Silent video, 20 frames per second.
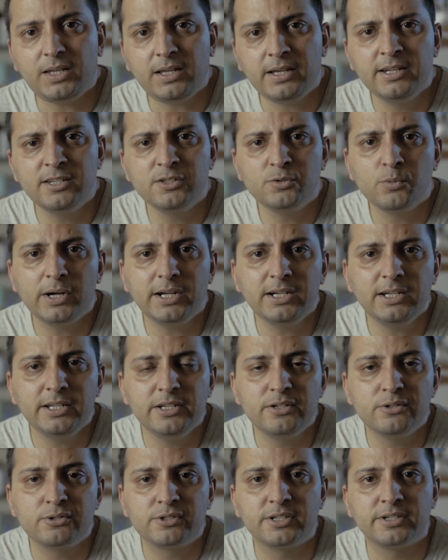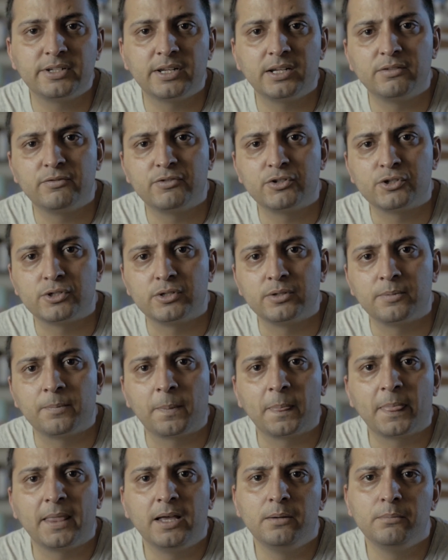It is widely used in television,
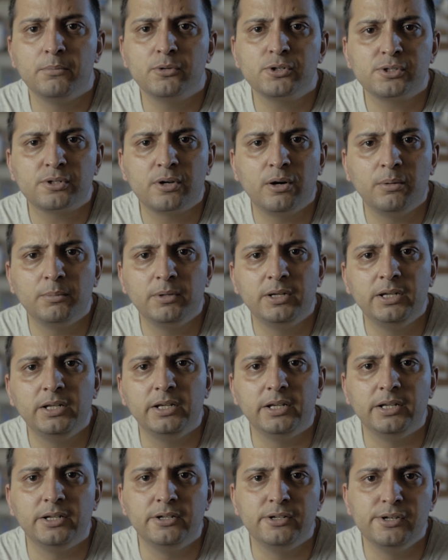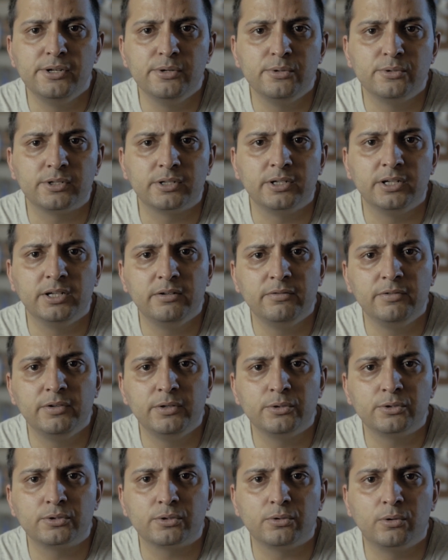most commonly in news and
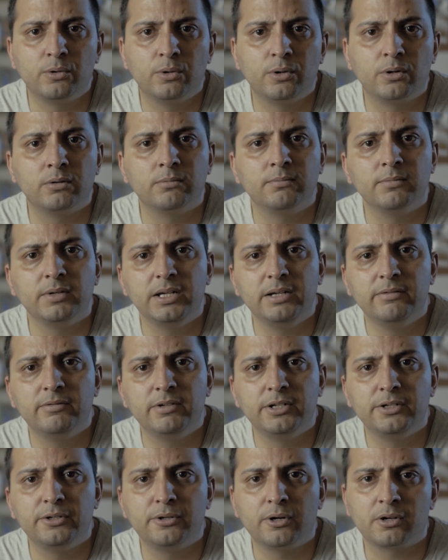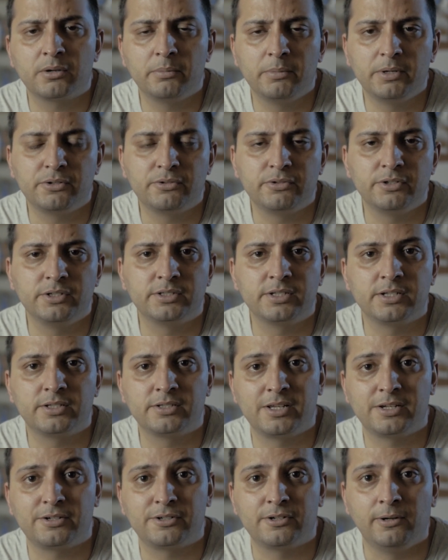interviews or even in documentaries,
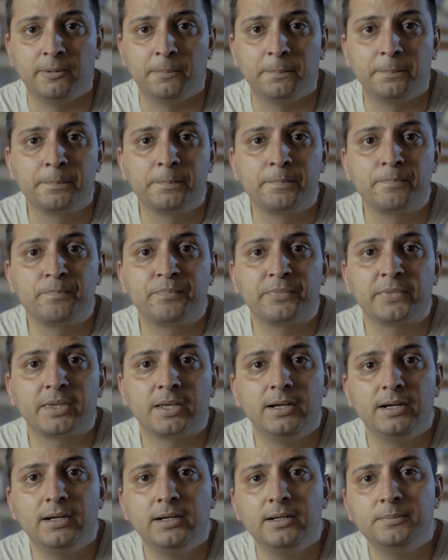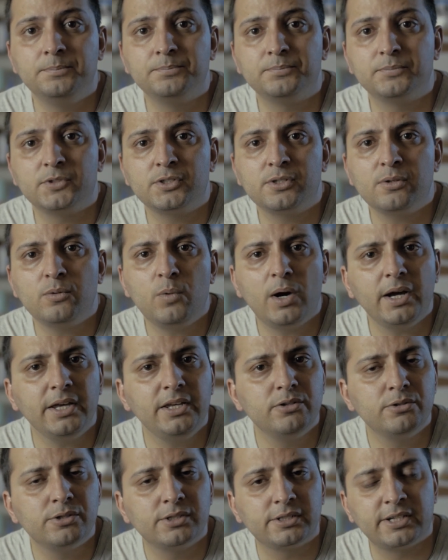etc. So why
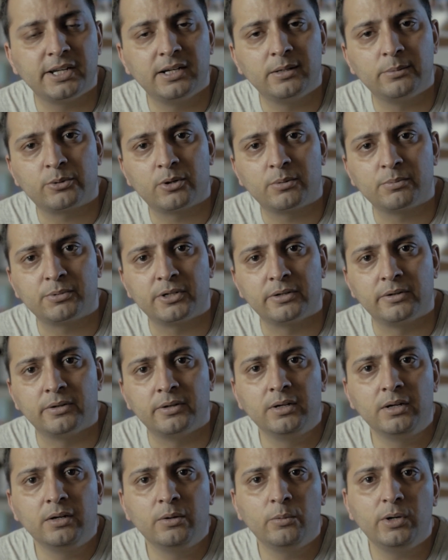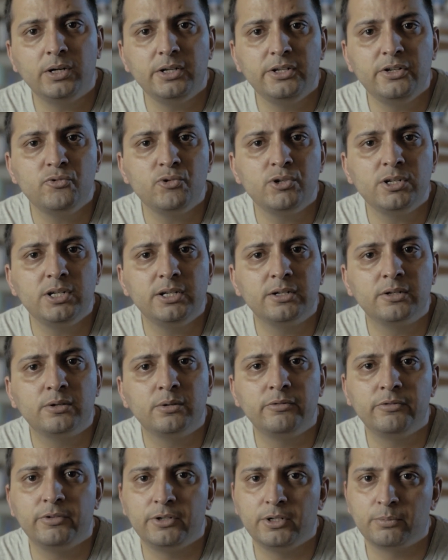use a teleprompter? Well, usually a
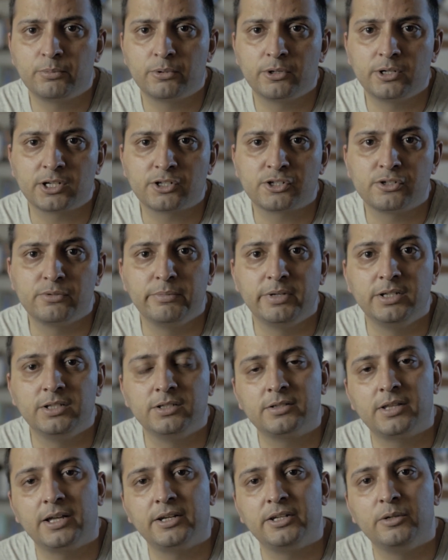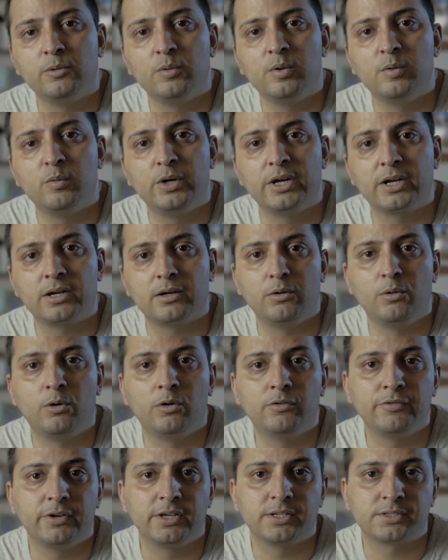good video production means that you will work
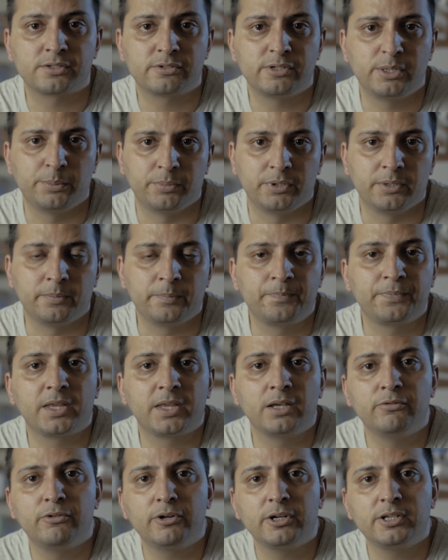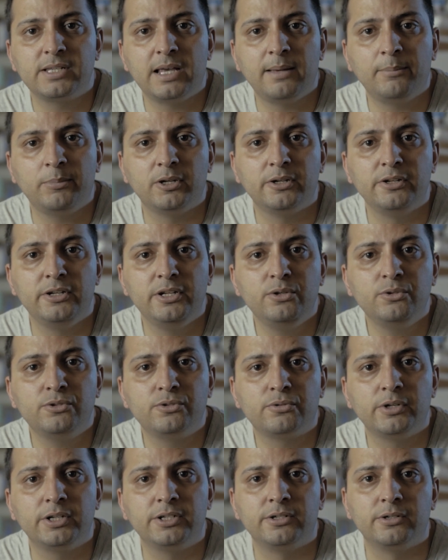off a script. For example, a
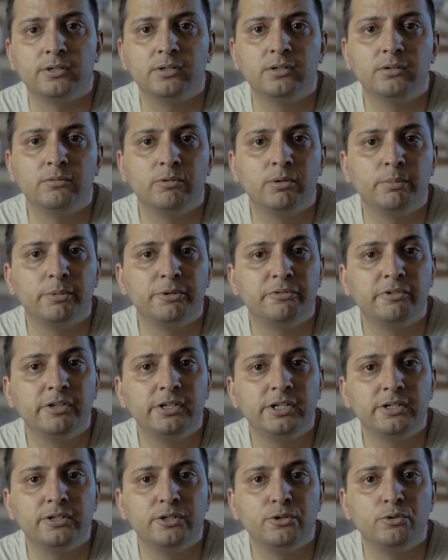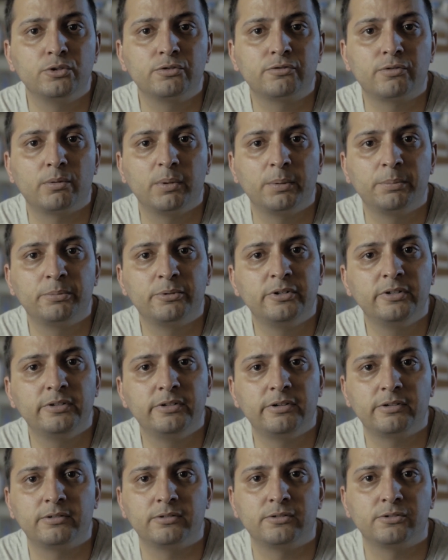newsreader will be reading news from a
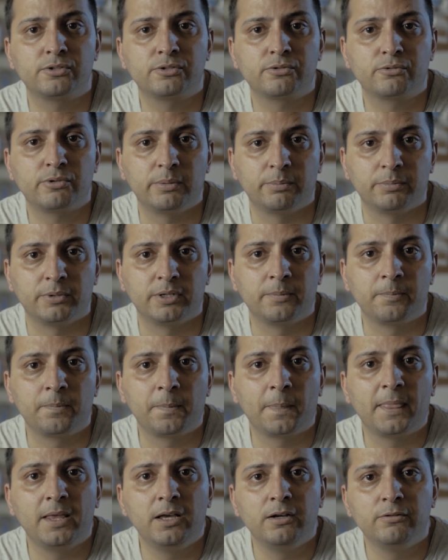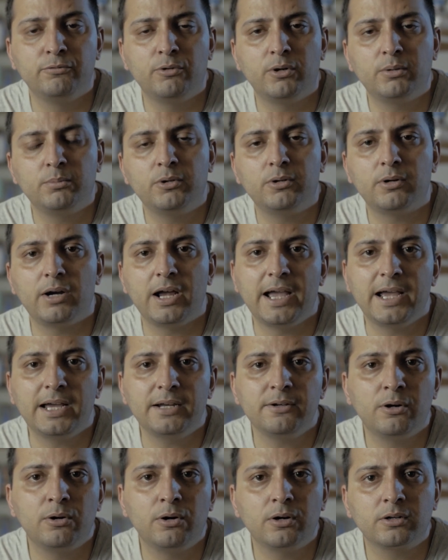pre-written script. For more
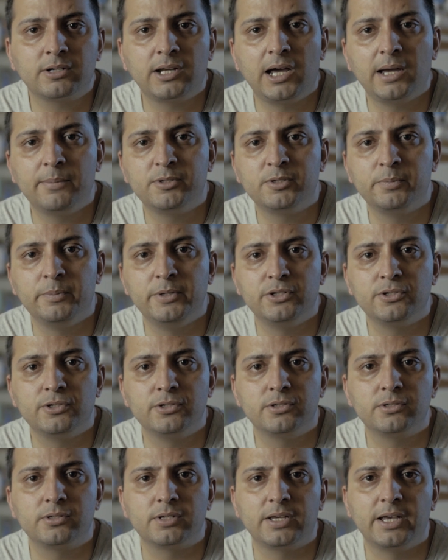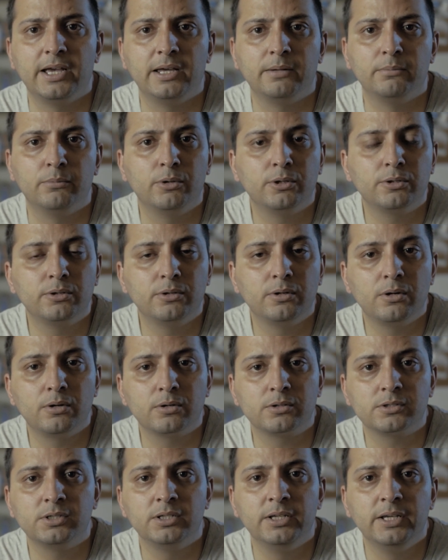ad hoc type speeches and
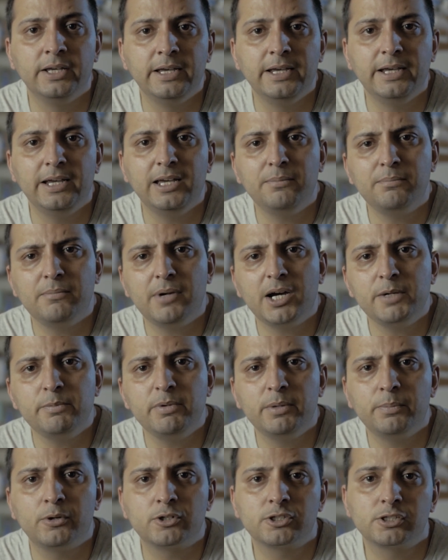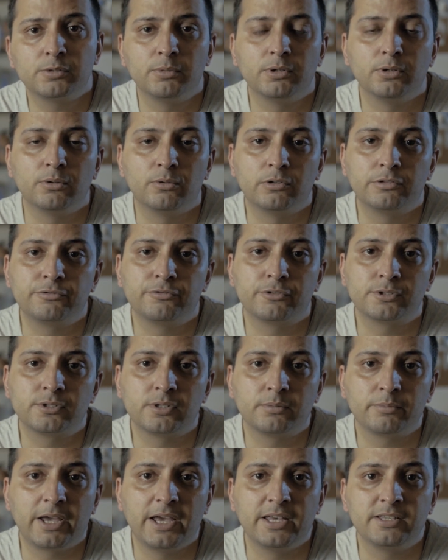monologues, it might be possible, or for
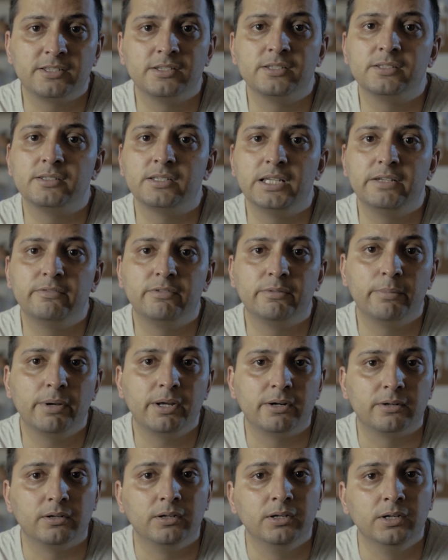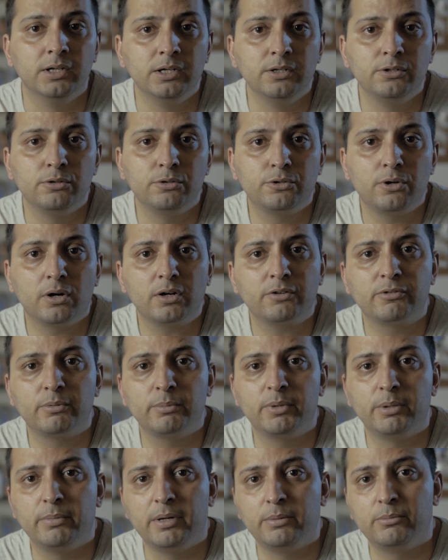some cases even better, to talk from
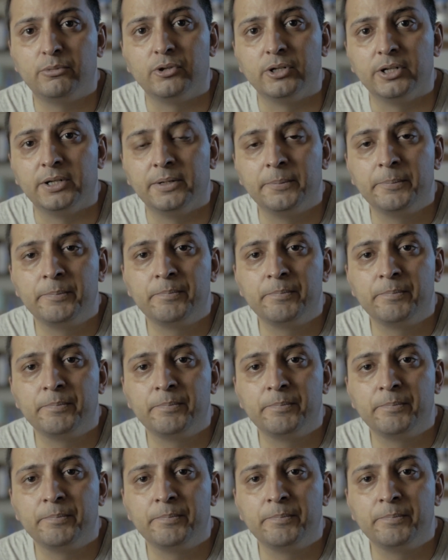your memory.